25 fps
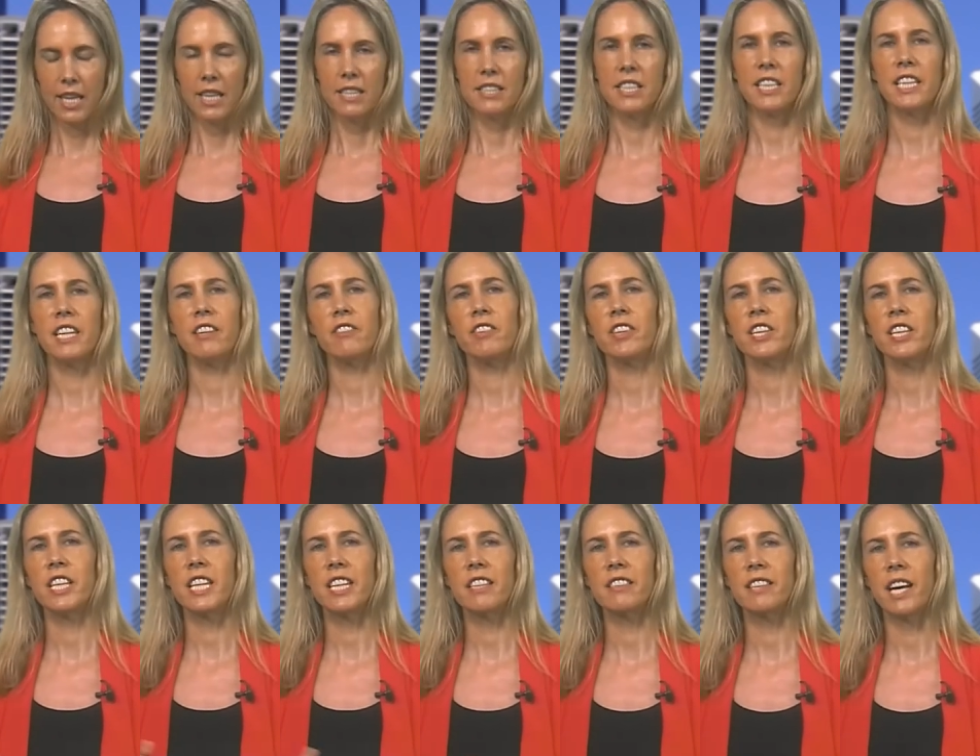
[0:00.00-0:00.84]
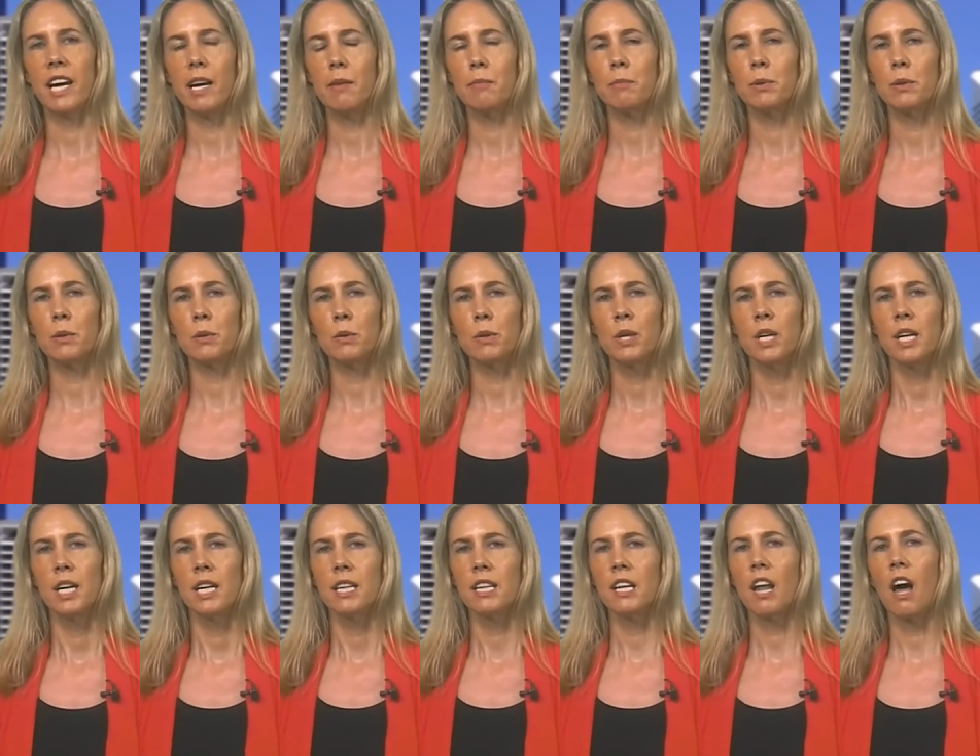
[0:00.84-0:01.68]
To give you an example,
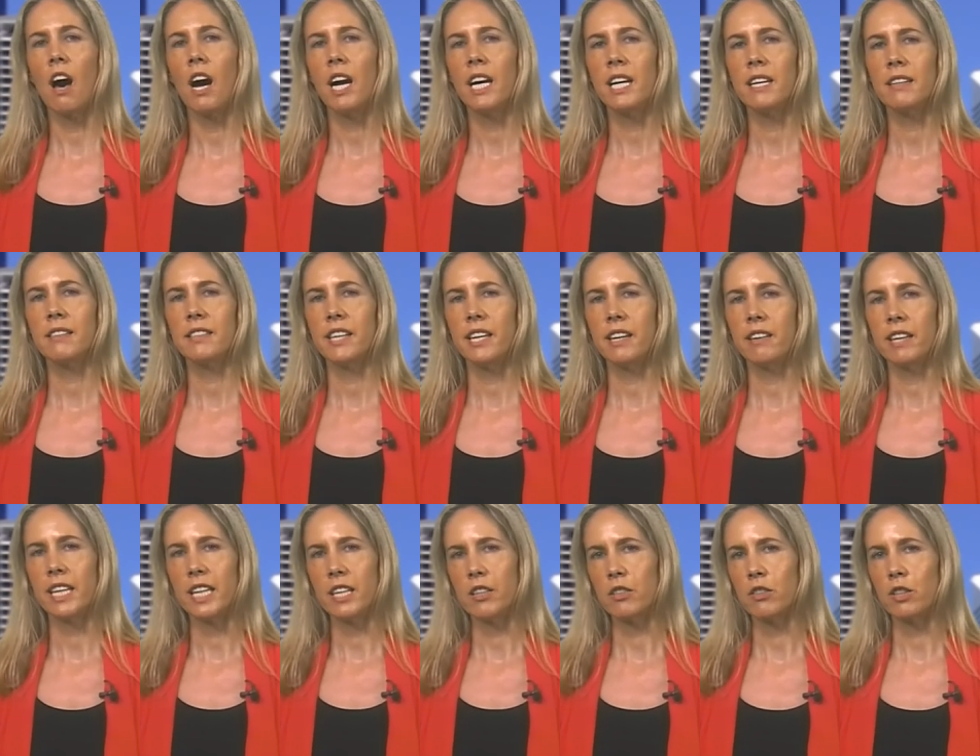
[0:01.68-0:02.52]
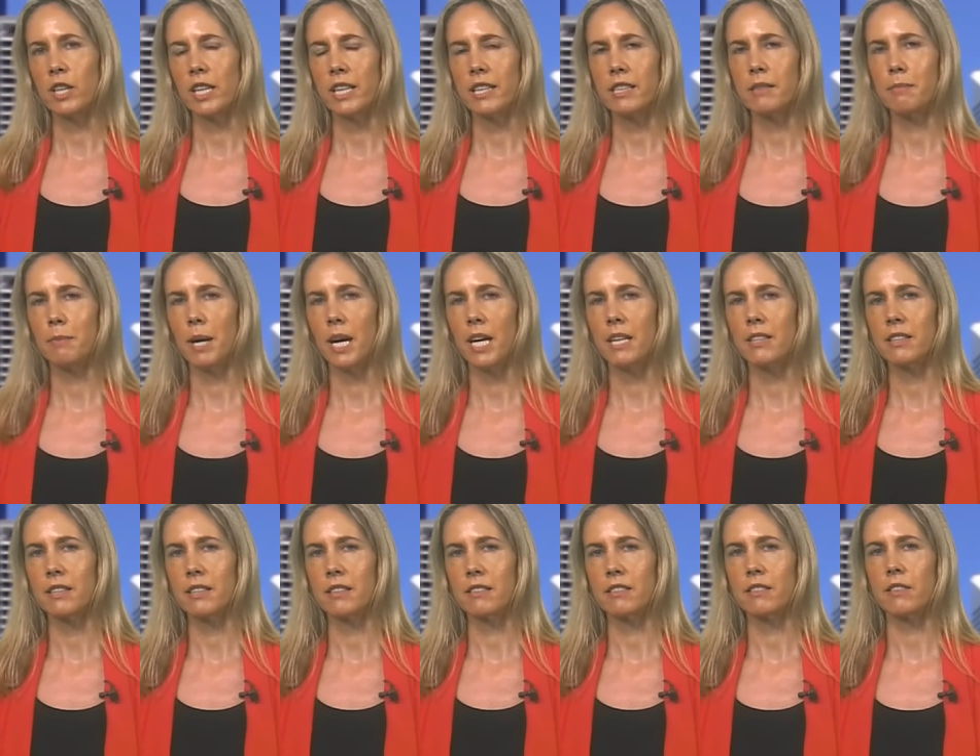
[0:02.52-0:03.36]
Lion dairy and drinks
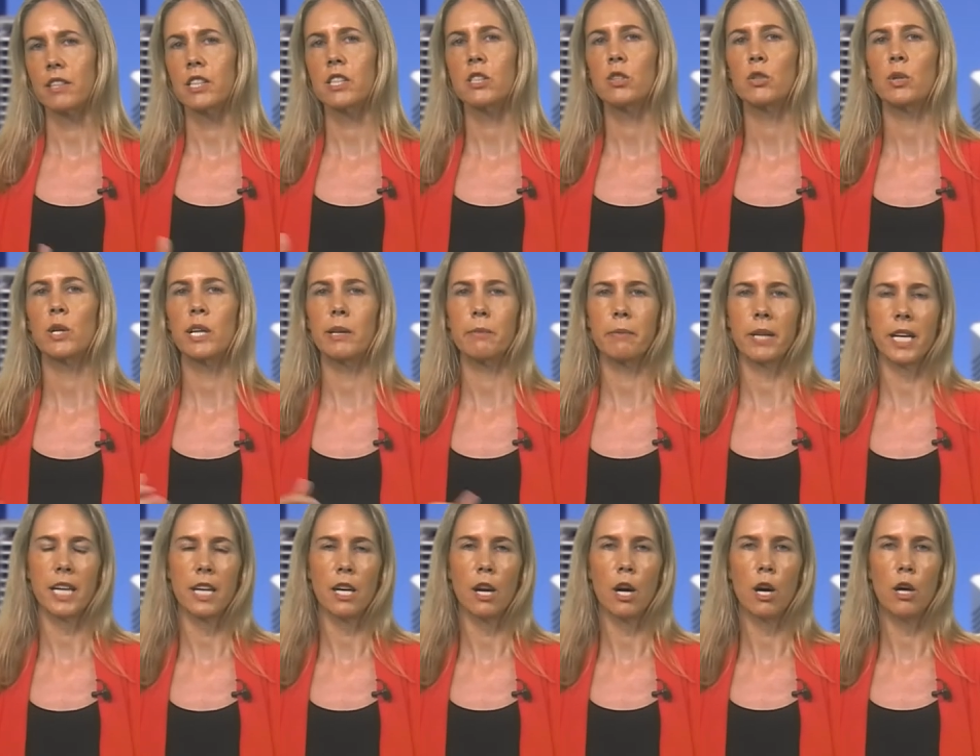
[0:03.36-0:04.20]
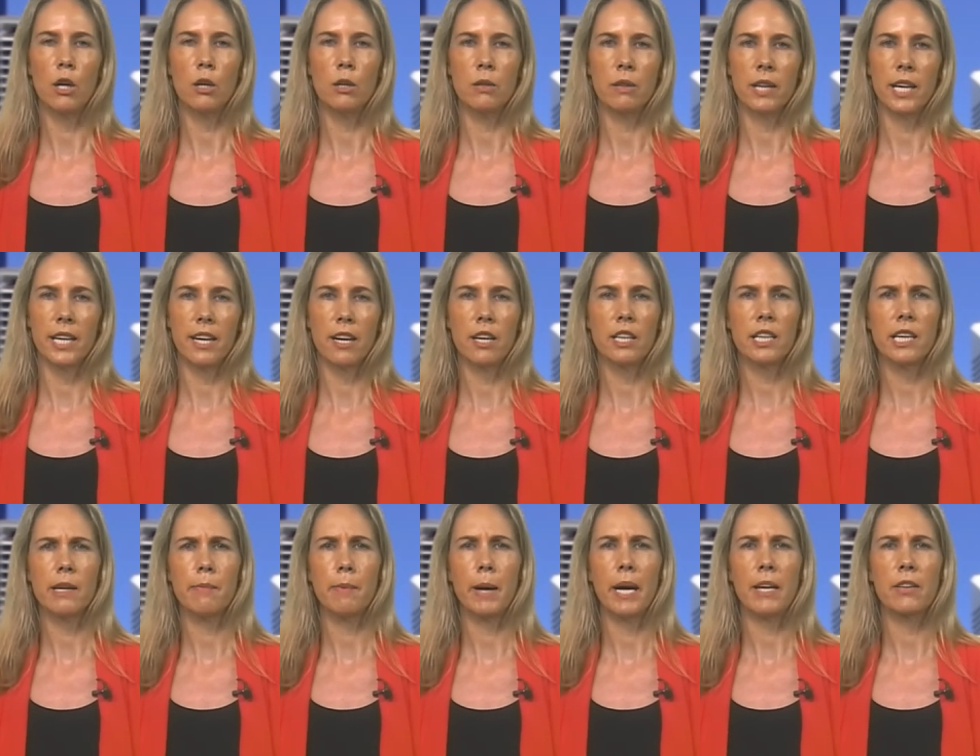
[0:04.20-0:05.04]
margins are extremely low at
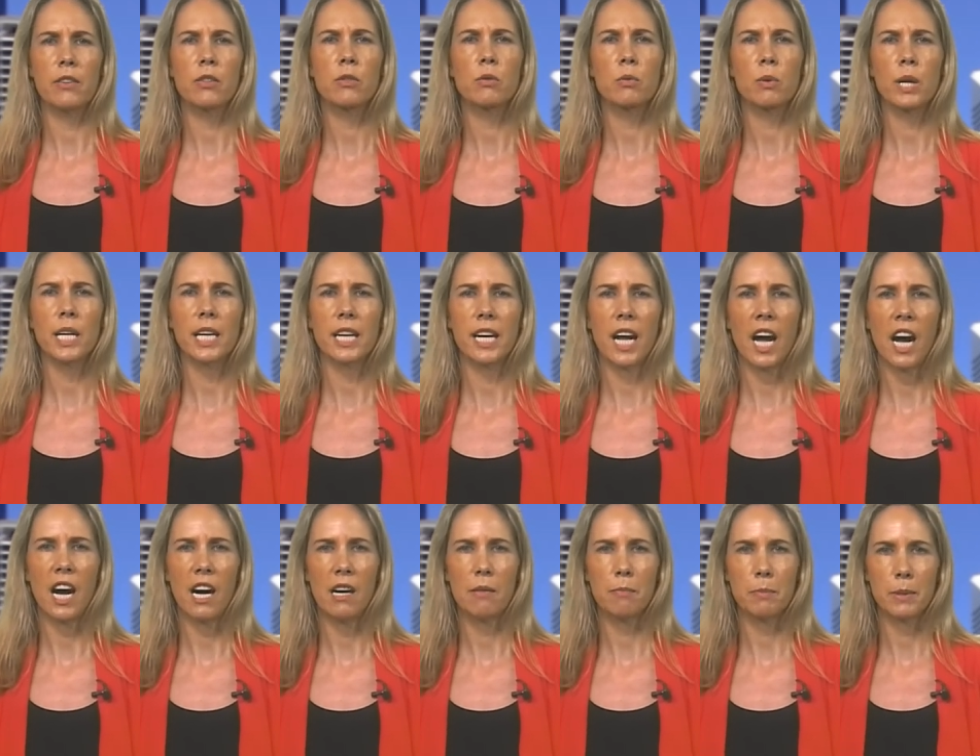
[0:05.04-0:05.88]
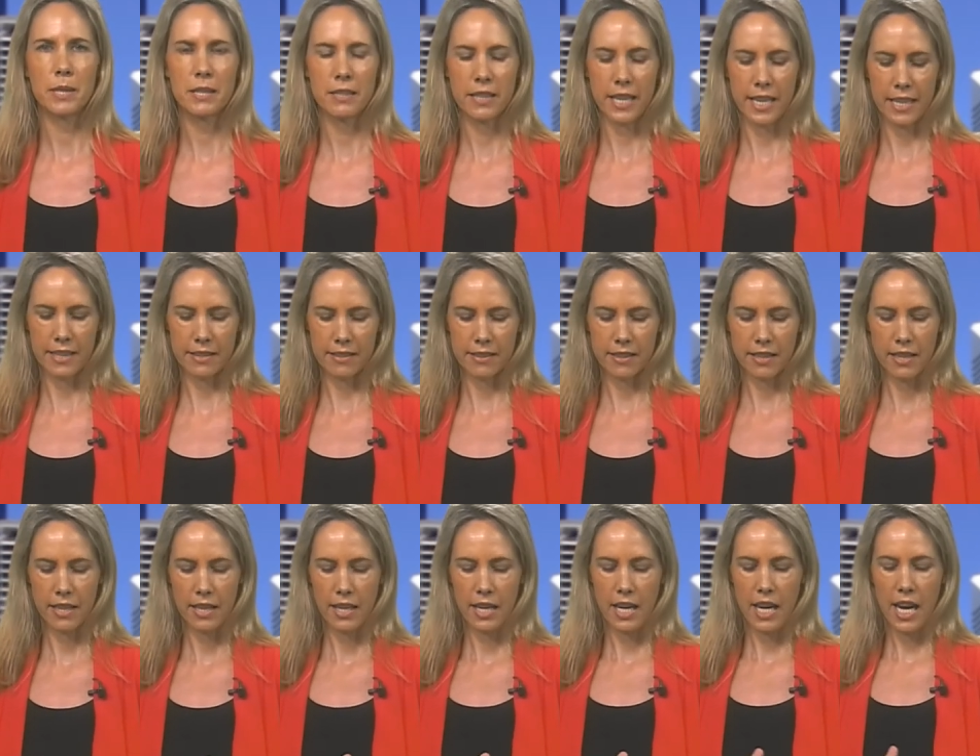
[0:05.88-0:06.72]
only about 3.5%
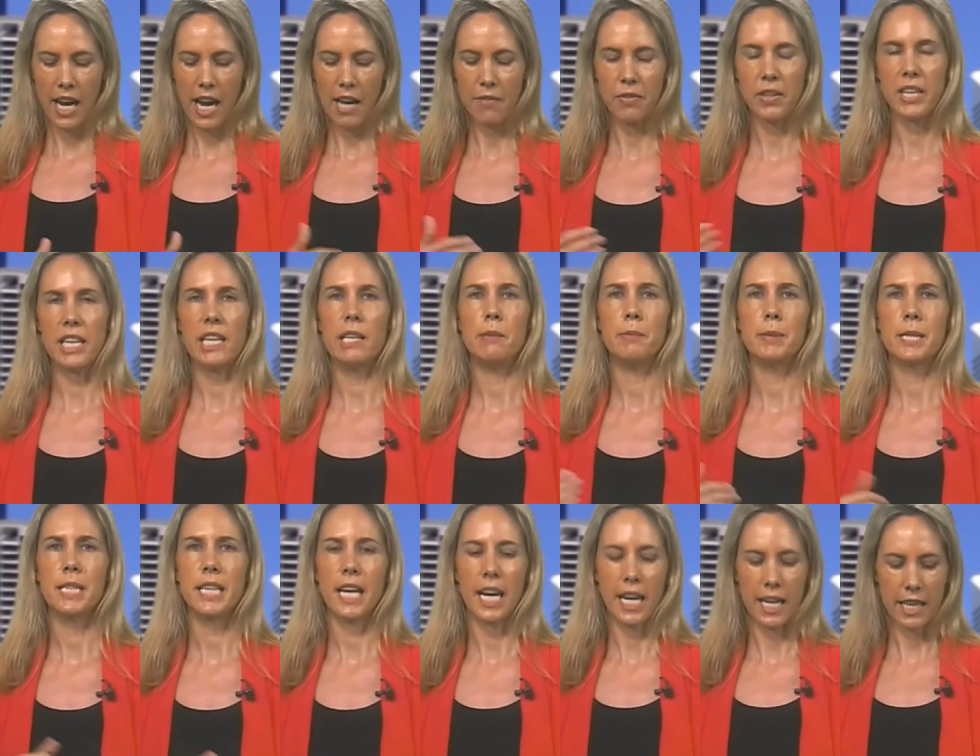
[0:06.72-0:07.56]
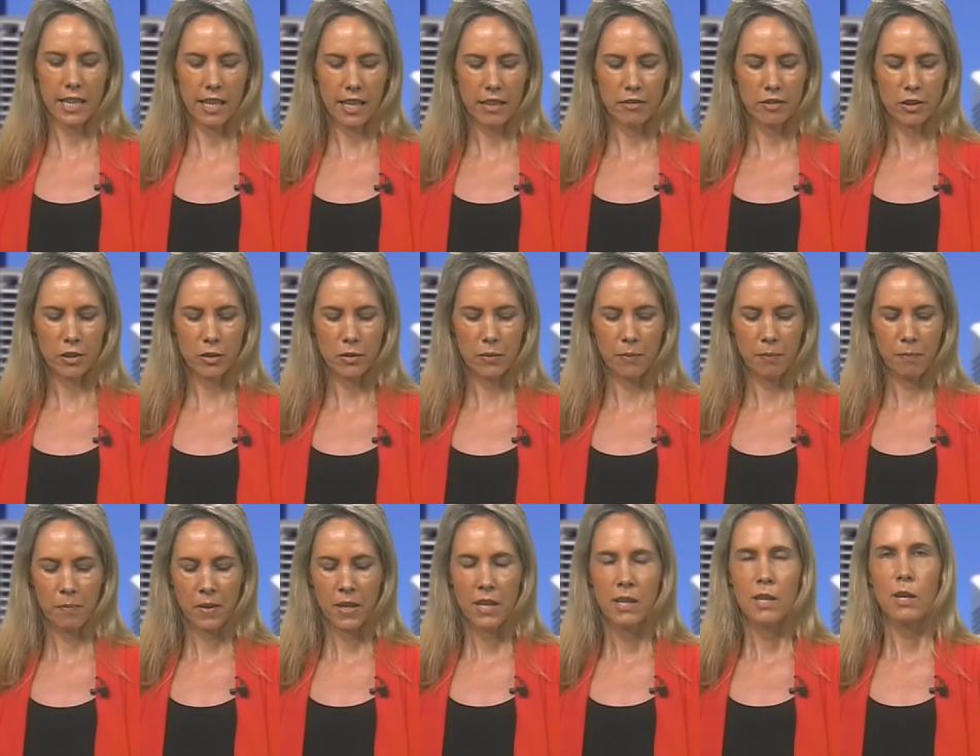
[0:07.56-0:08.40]
at the EBITDA level.
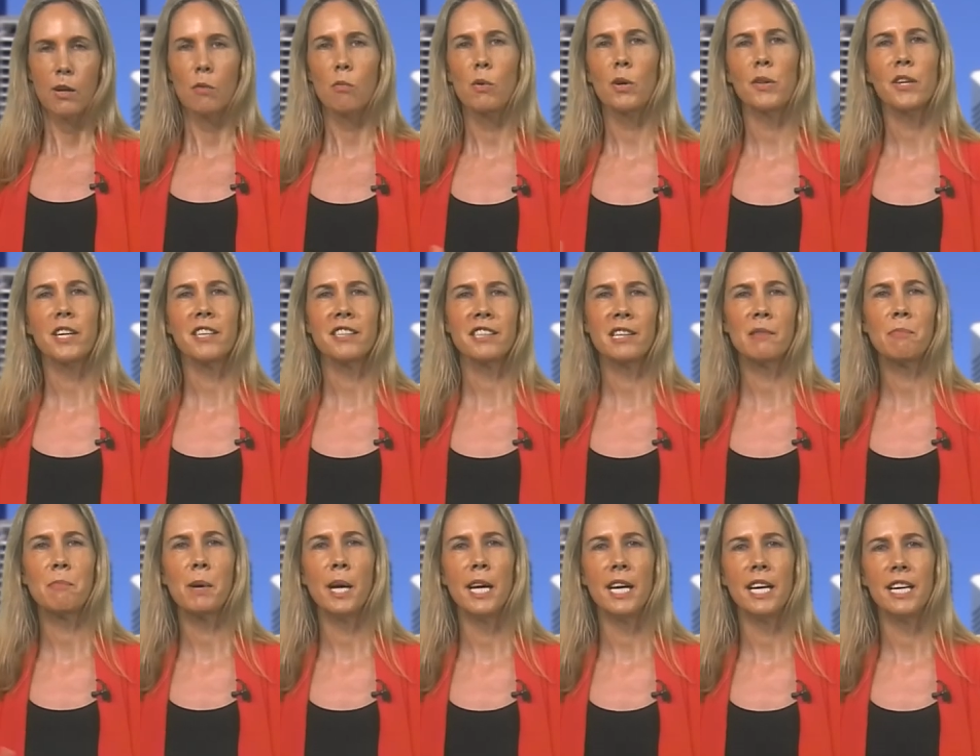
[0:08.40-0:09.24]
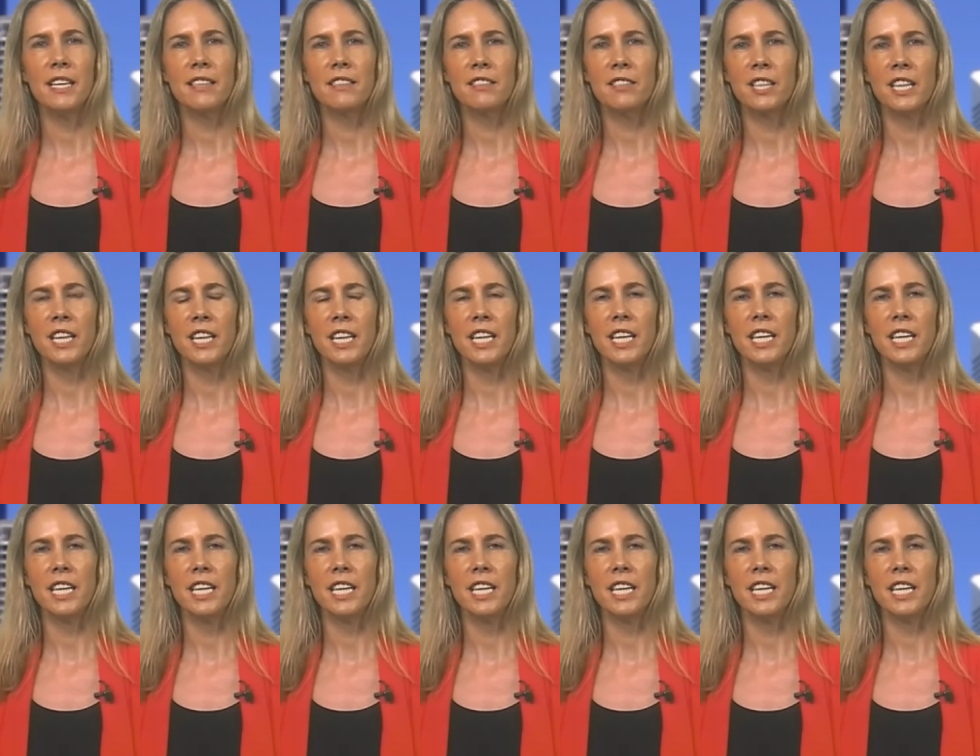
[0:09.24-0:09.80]
Well, this compares to